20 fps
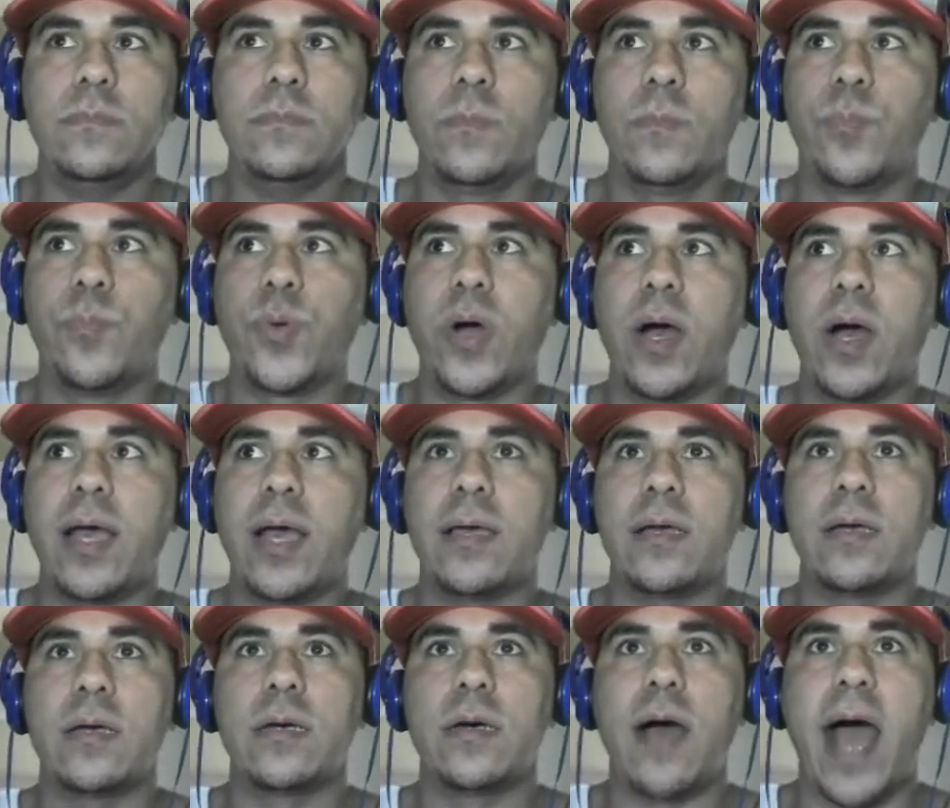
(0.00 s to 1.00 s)
But
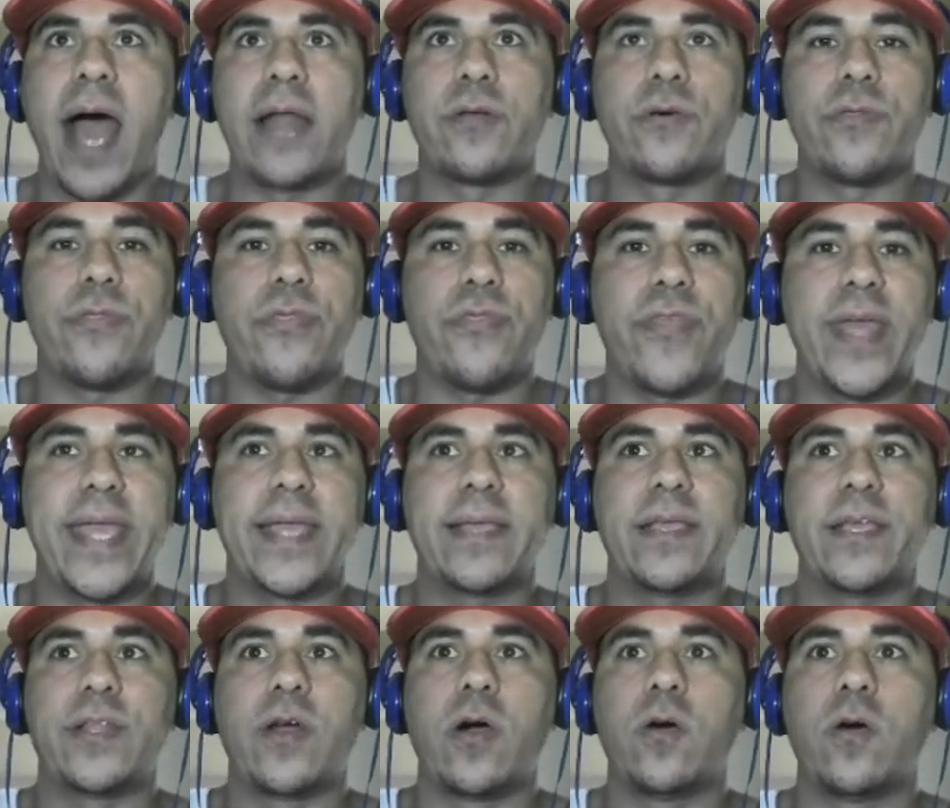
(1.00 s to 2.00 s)
I don't think,
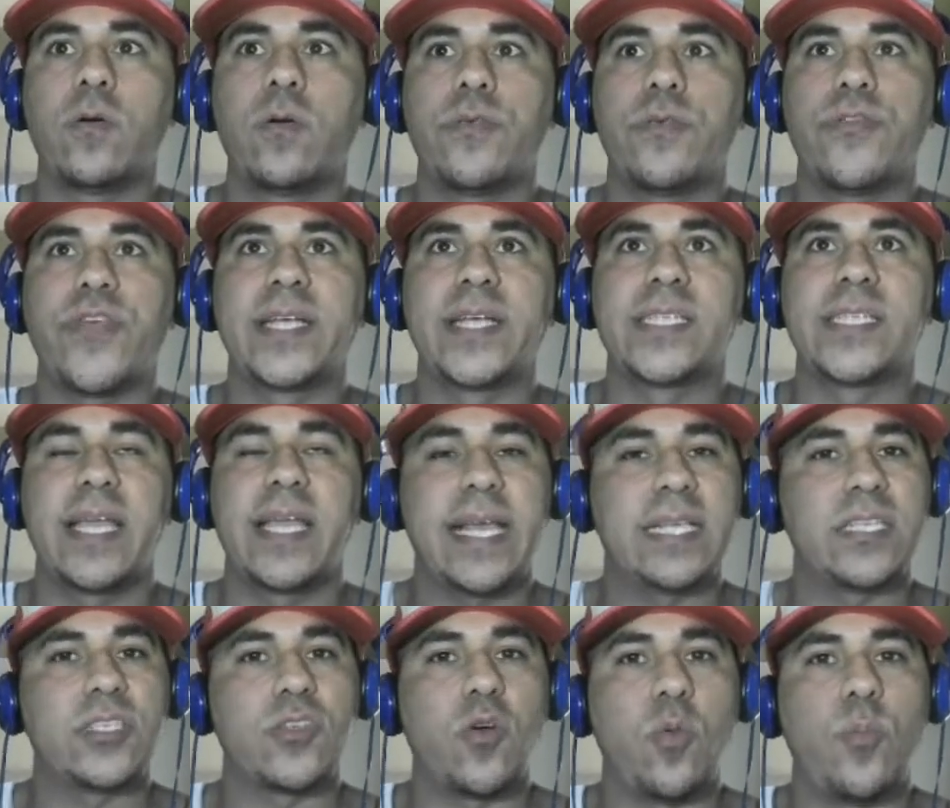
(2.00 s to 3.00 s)
you know, things could
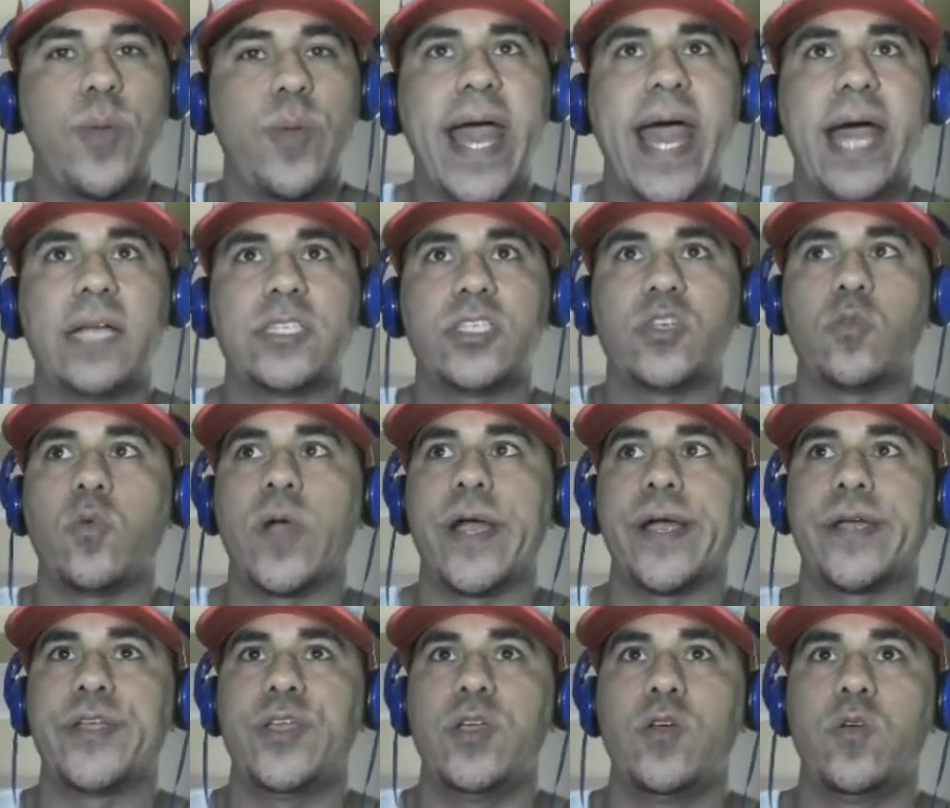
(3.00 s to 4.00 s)
get so bad to where
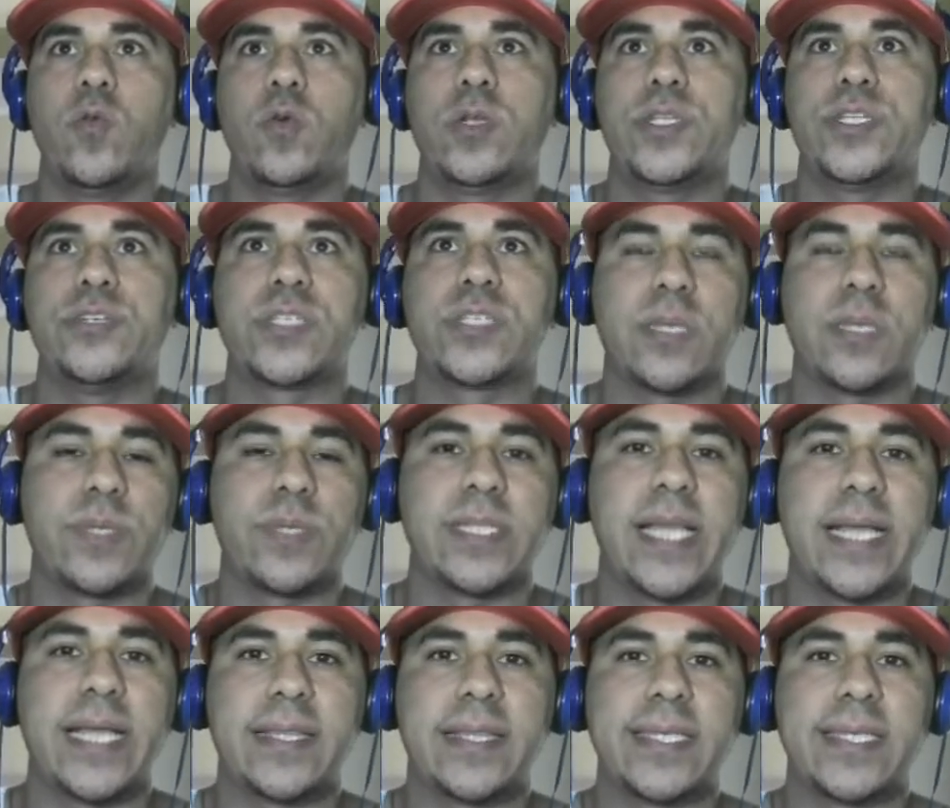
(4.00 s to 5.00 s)
you would do something
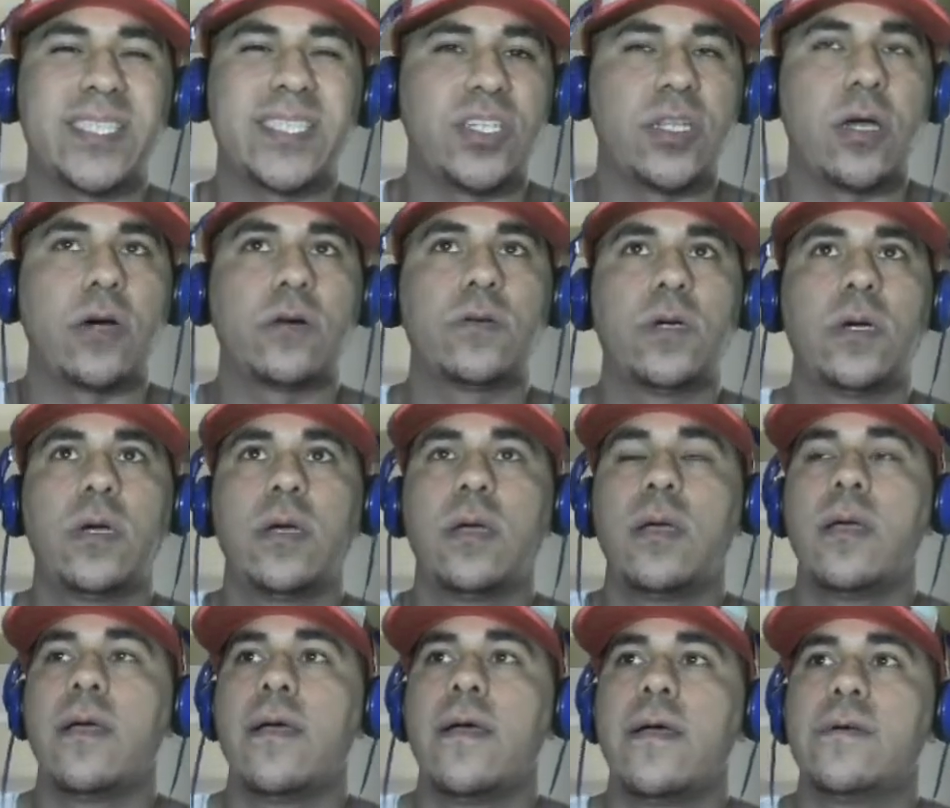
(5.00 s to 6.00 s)
like this, you know?
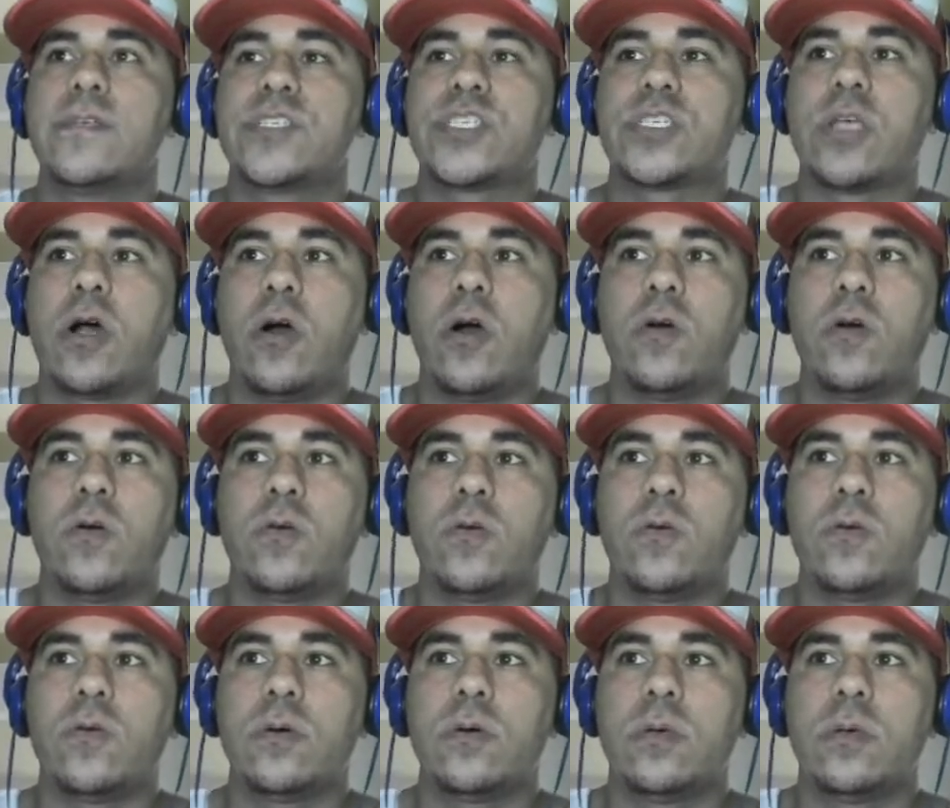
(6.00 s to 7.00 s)

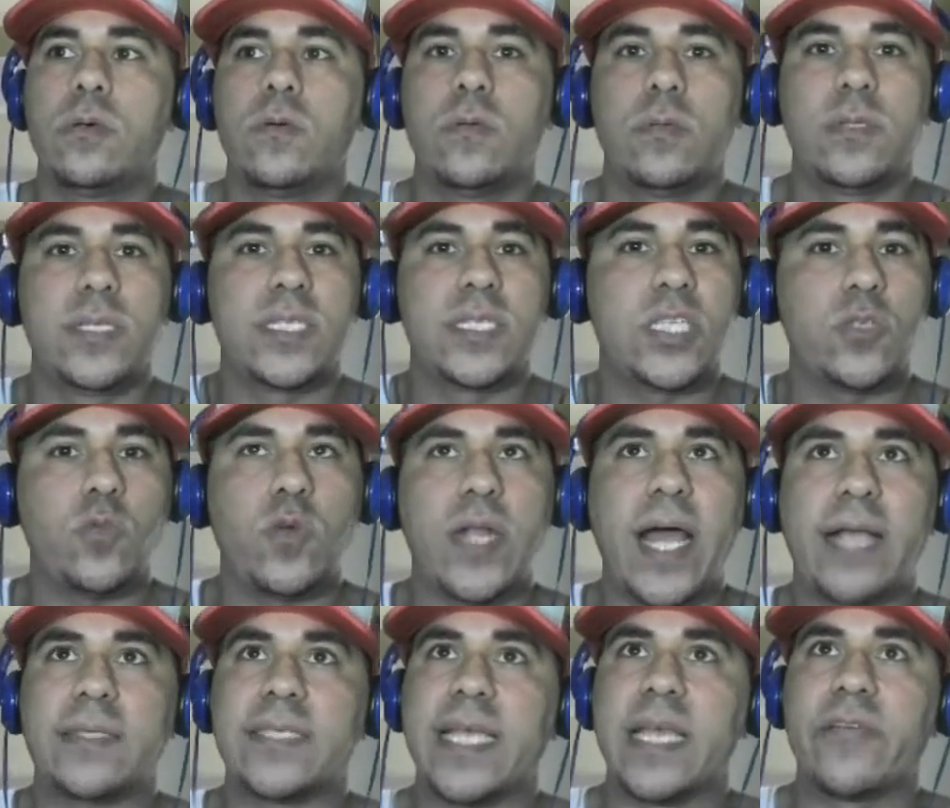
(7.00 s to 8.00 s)
So this is what
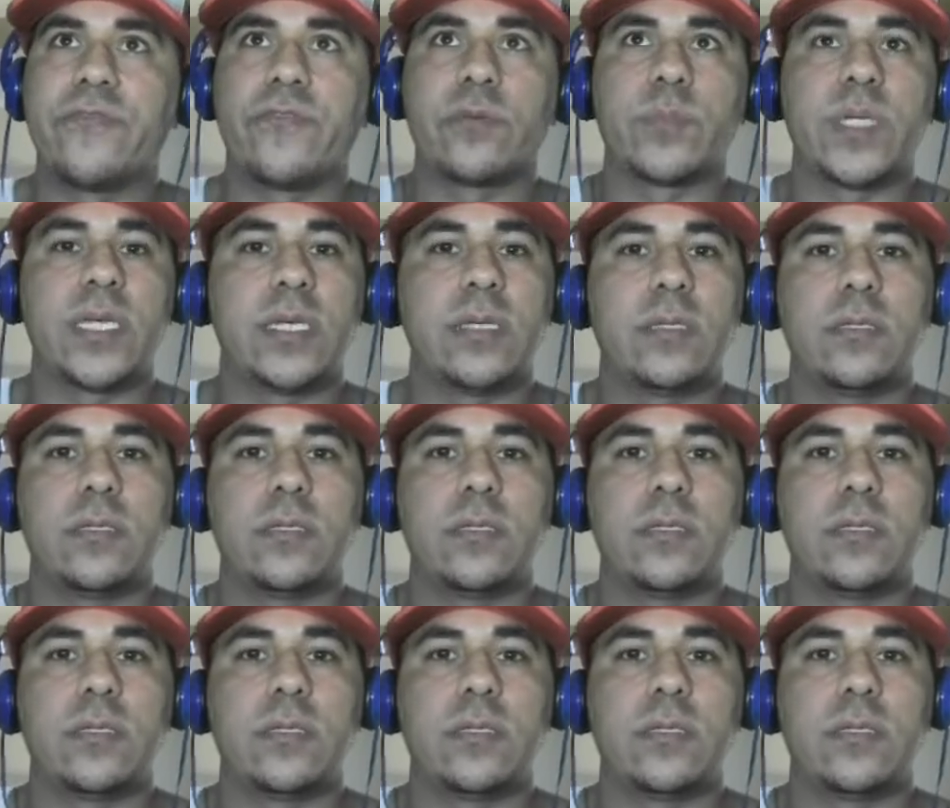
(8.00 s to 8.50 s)
I take from it.